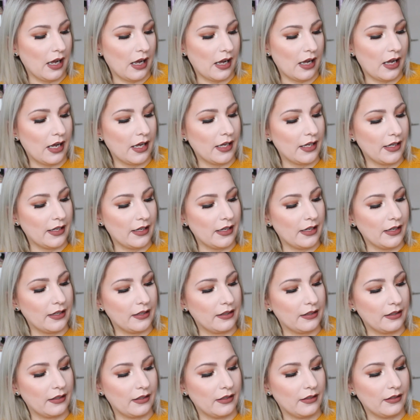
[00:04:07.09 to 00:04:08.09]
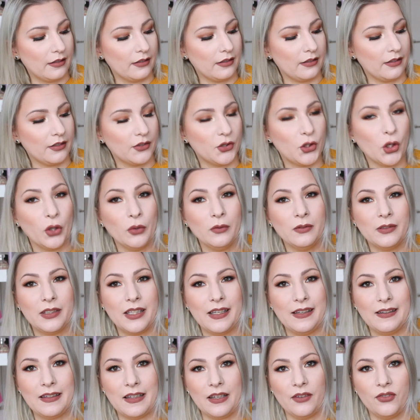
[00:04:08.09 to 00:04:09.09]
I don't
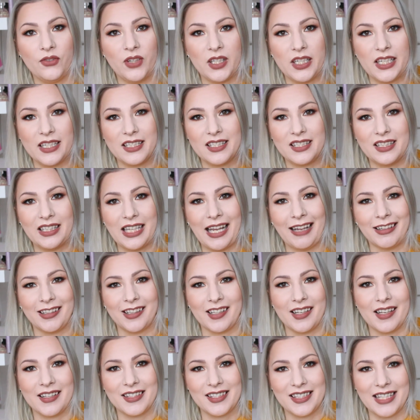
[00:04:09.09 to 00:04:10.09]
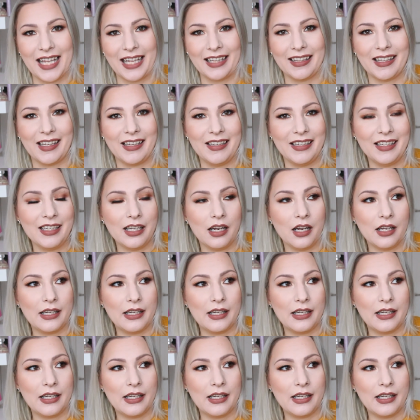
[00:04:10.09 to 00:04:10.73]
think if it is that satiny,